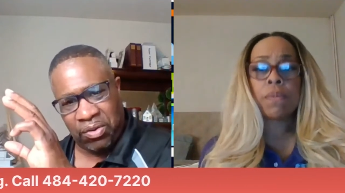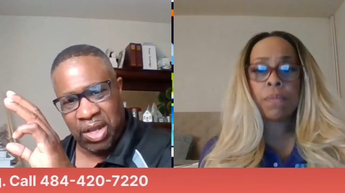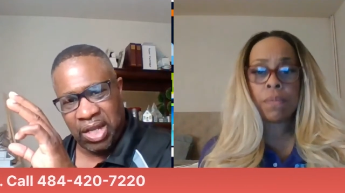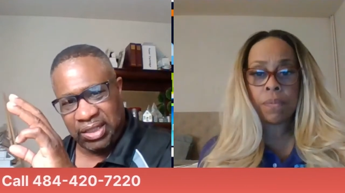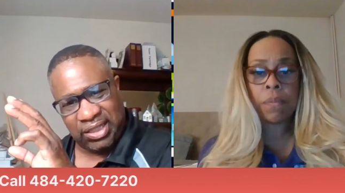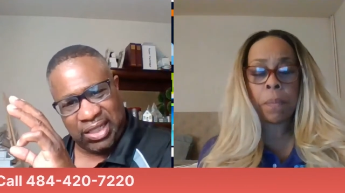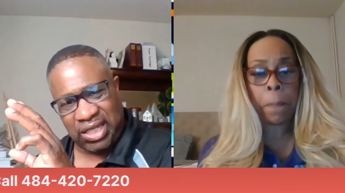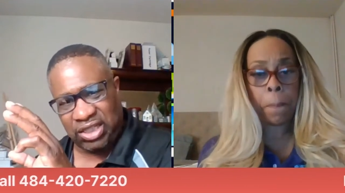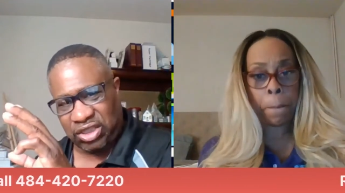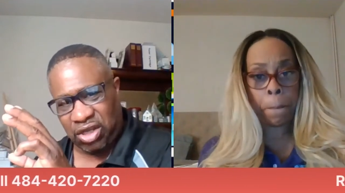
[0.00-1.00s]
Speaker 1: whoa, this ain't
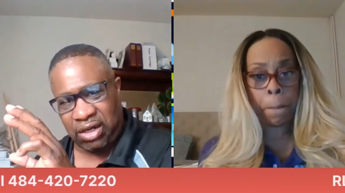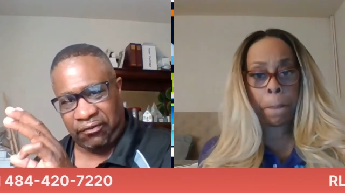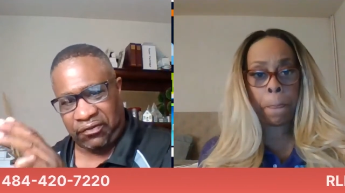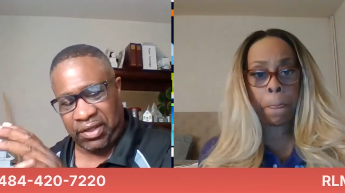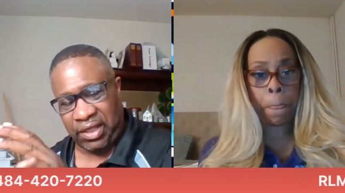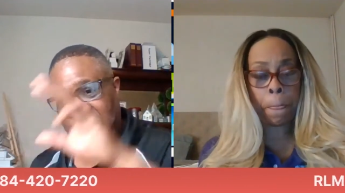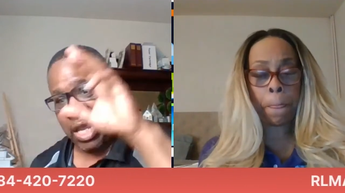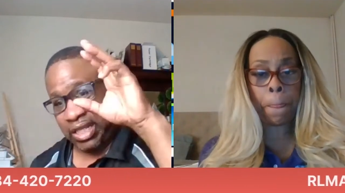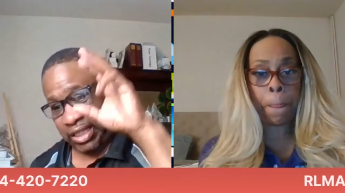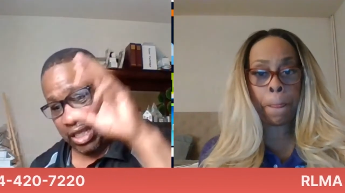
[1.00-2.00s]
a startup fee.
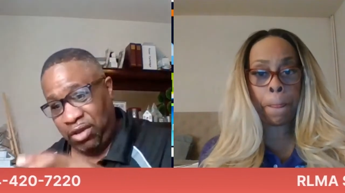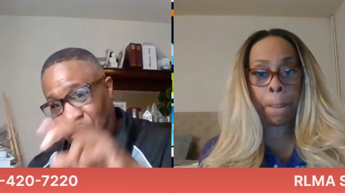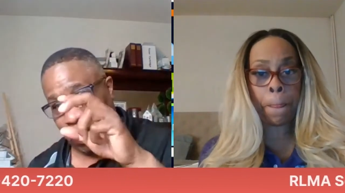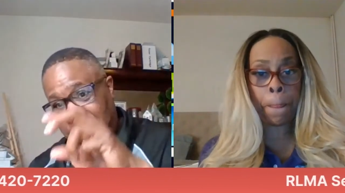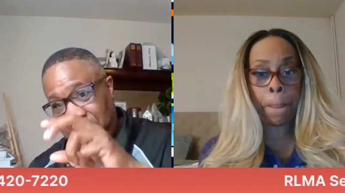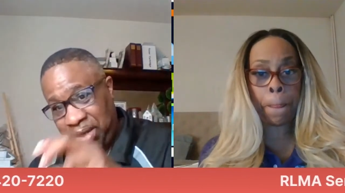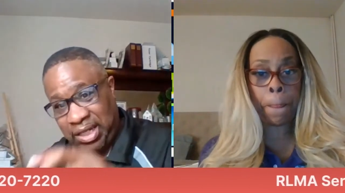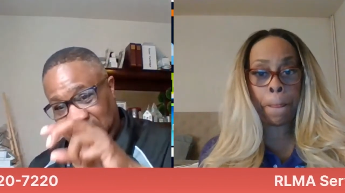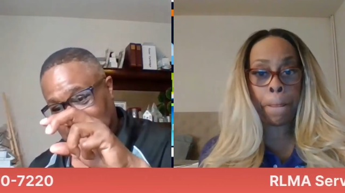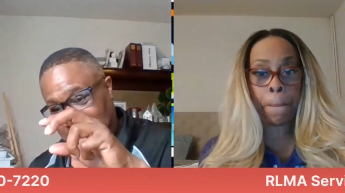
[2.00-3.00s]
They want me
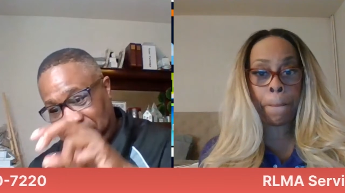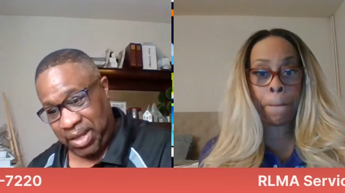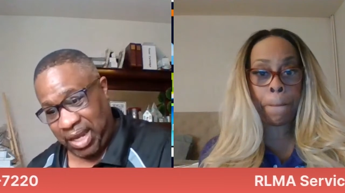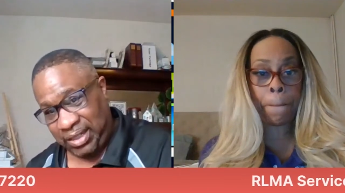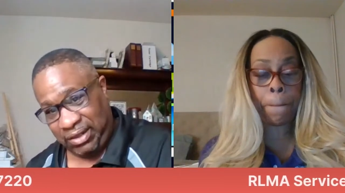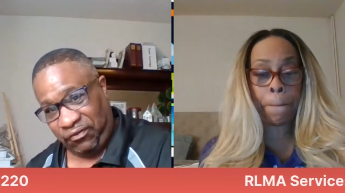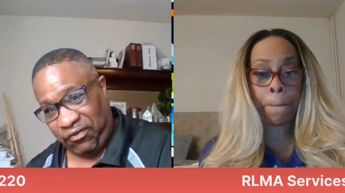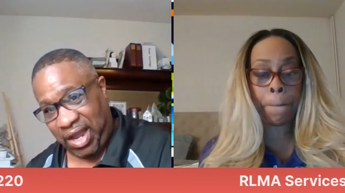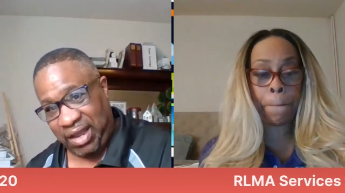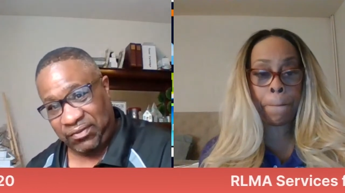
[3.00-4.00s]
to get them
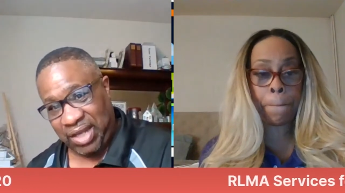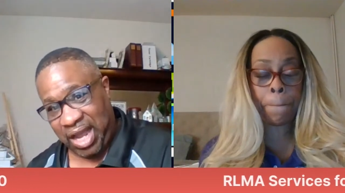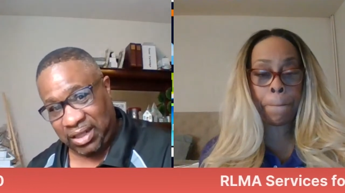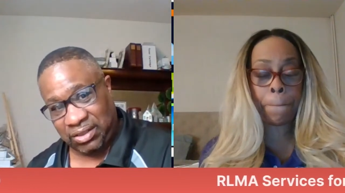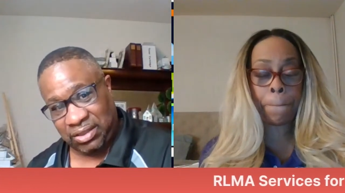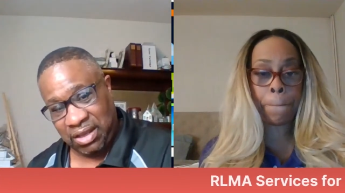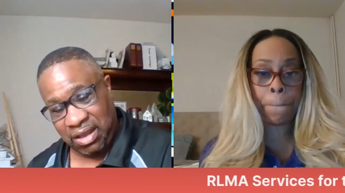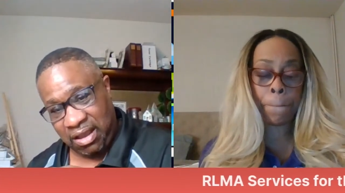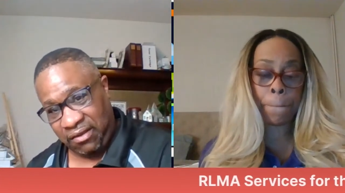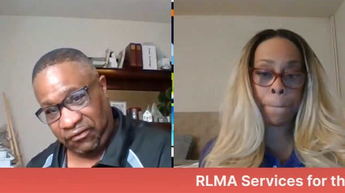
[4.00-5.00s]
ninety-five dollars,
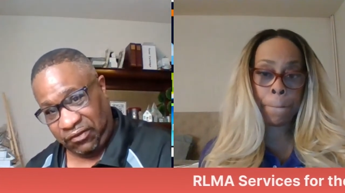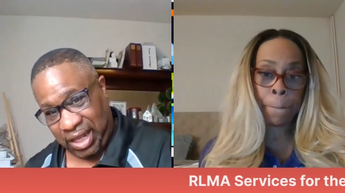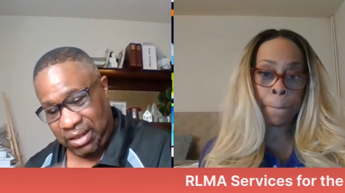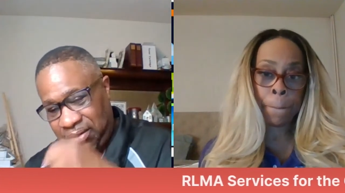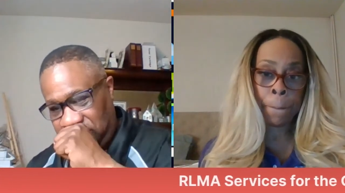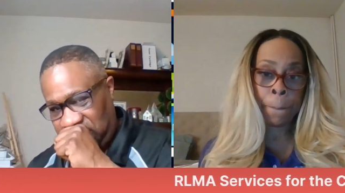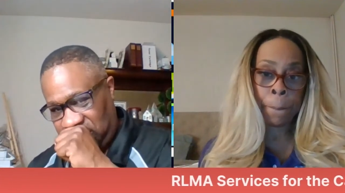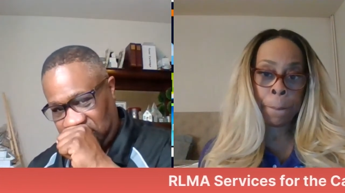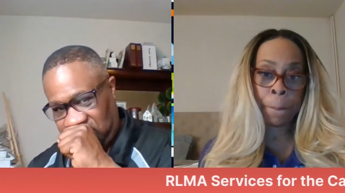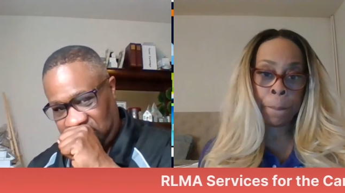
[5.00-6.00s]

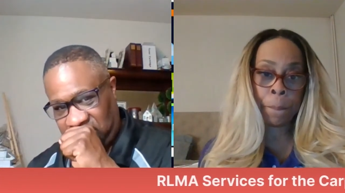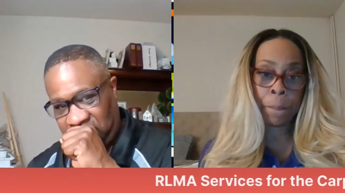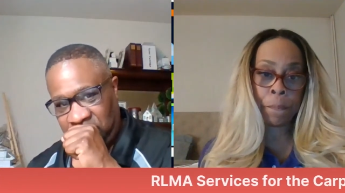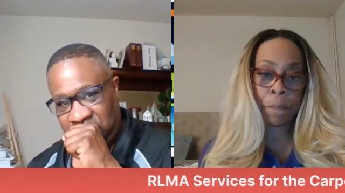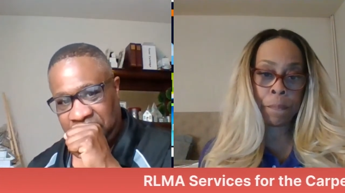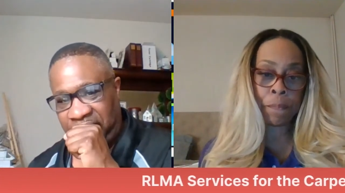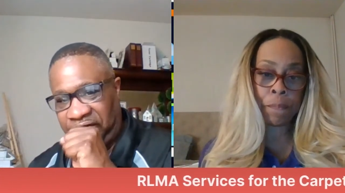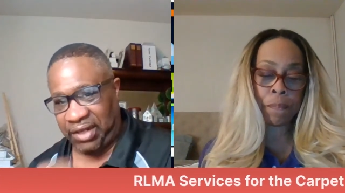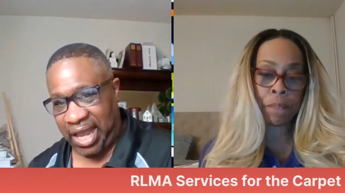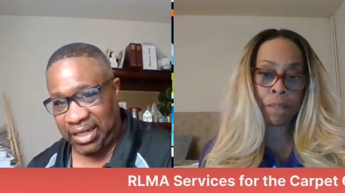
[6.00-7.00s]
excuse me,
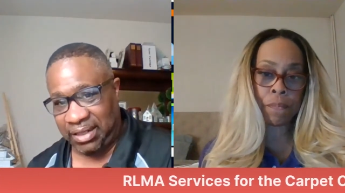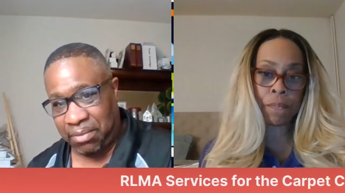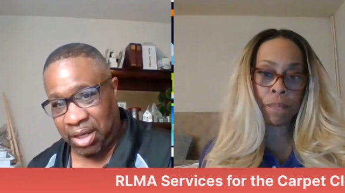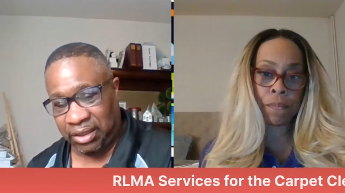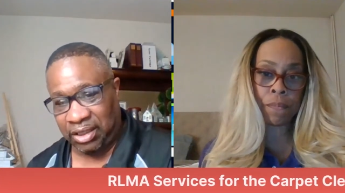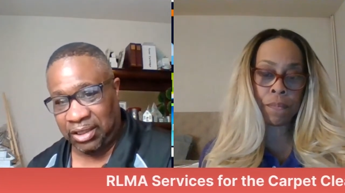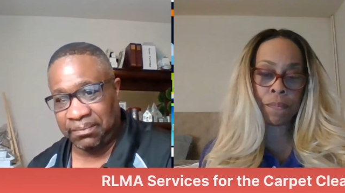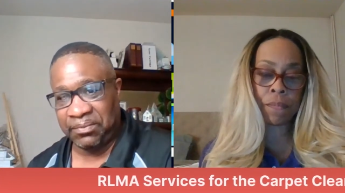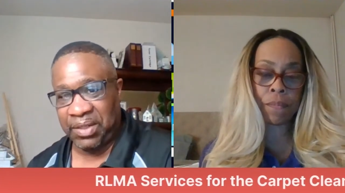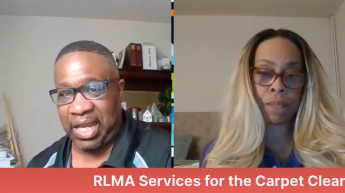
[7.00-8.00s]
flat a month,
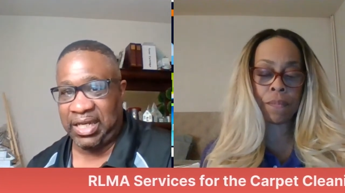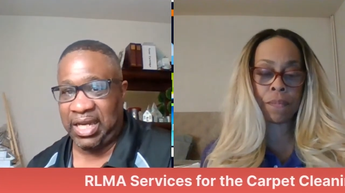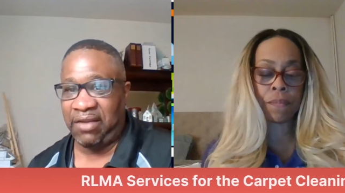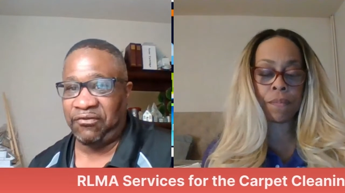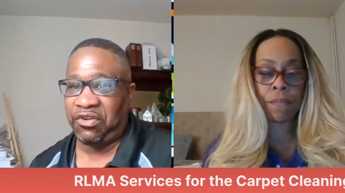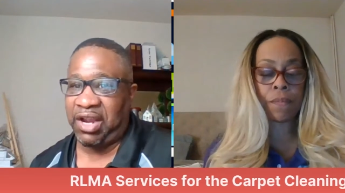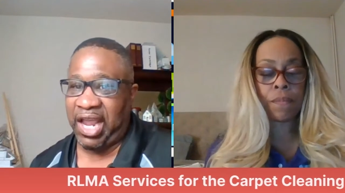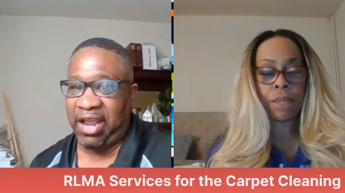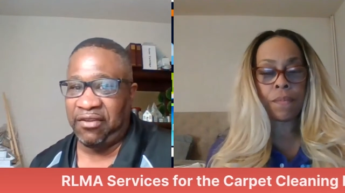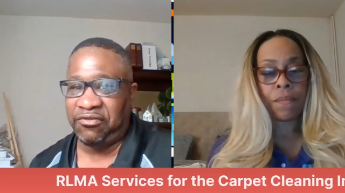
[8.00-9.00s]
and then for
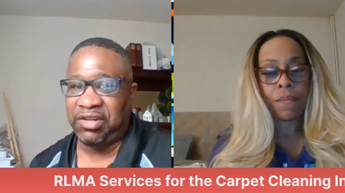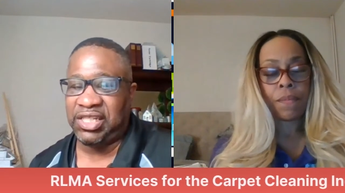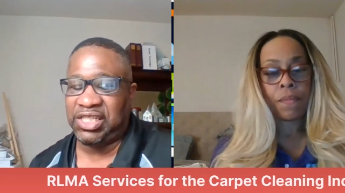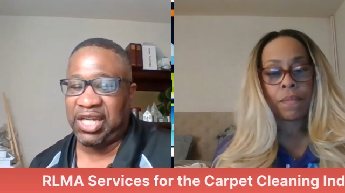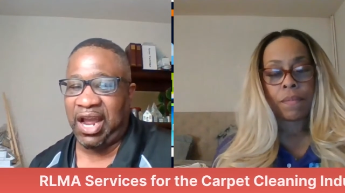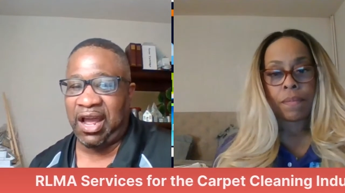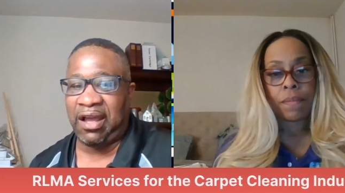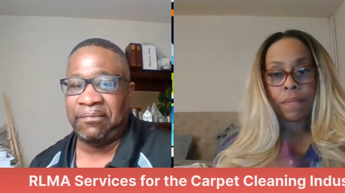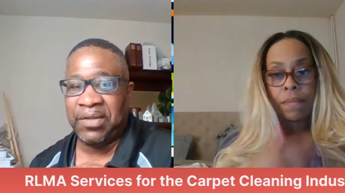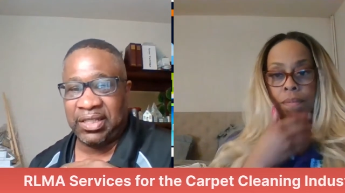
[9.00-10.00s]
every
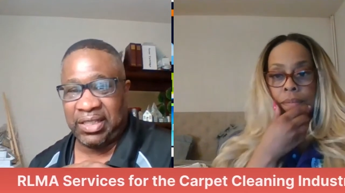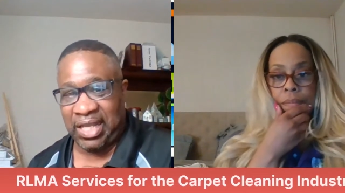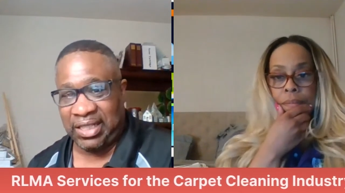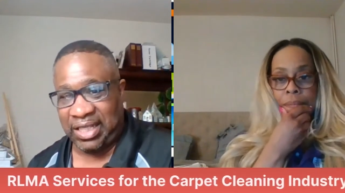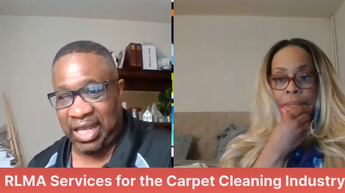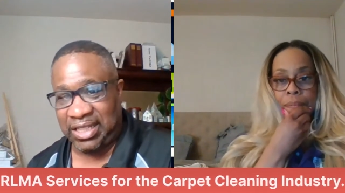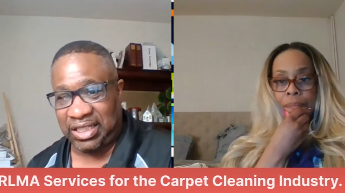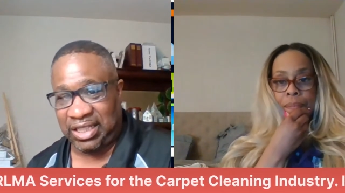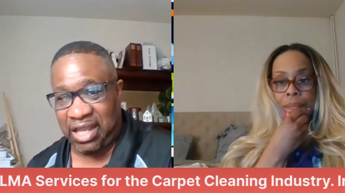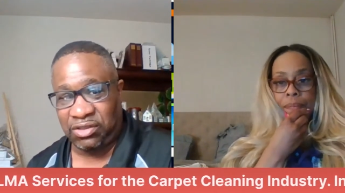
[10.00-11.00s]
job that they
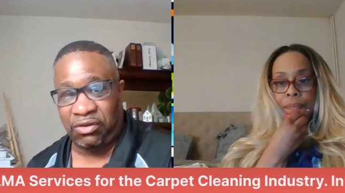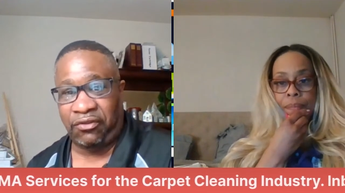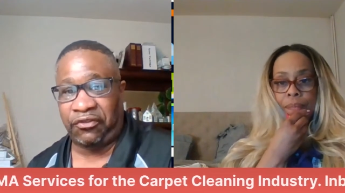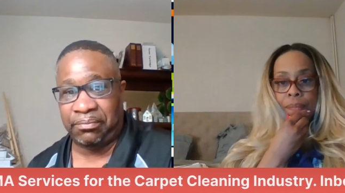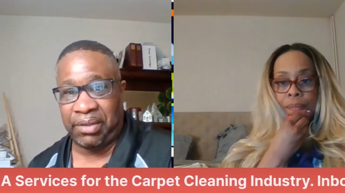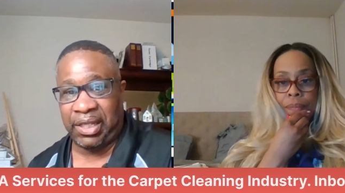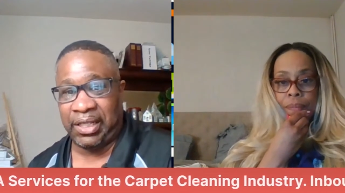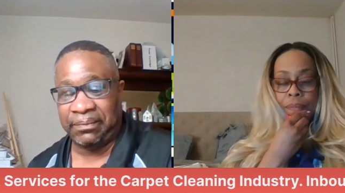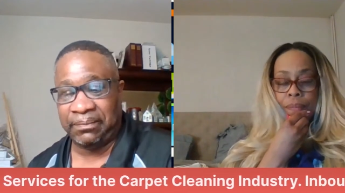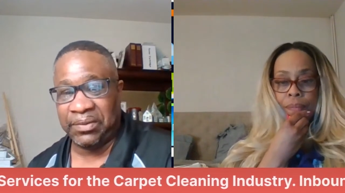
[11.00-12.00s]
schedule for me,
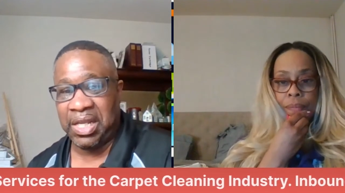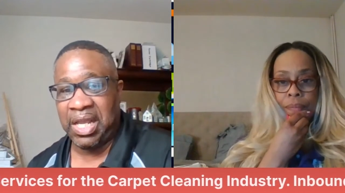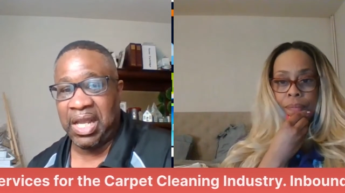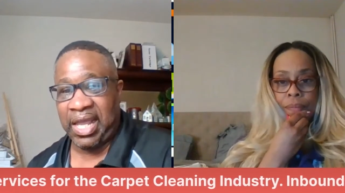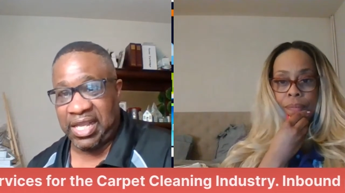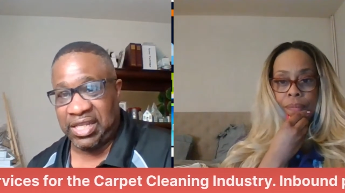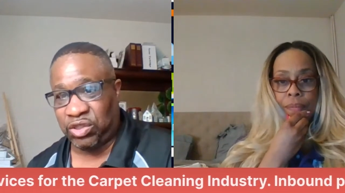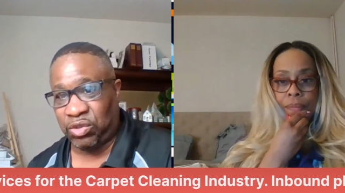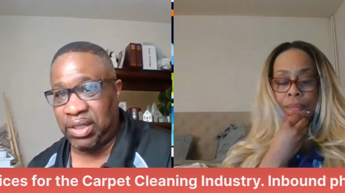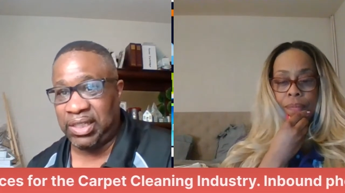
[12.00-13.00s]
it's
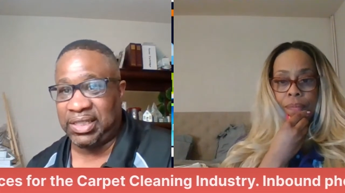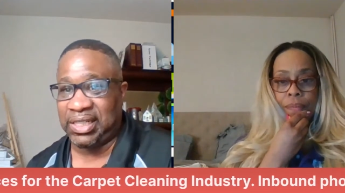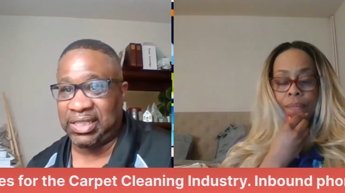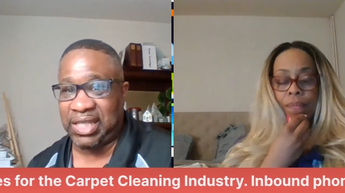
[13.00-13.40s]
twenty-six